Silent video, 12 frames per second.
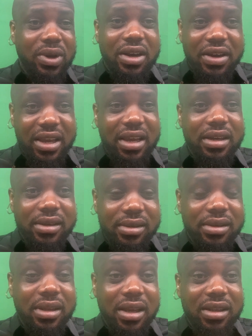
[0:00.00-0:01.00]
are in,
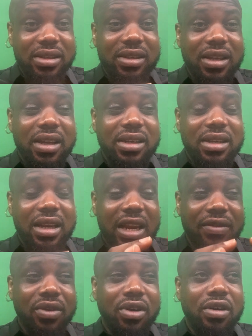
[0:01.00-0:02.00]
the
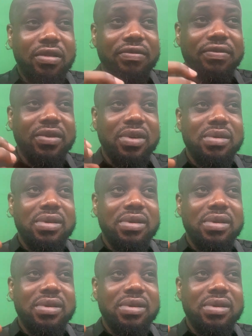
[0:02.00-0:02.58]
level of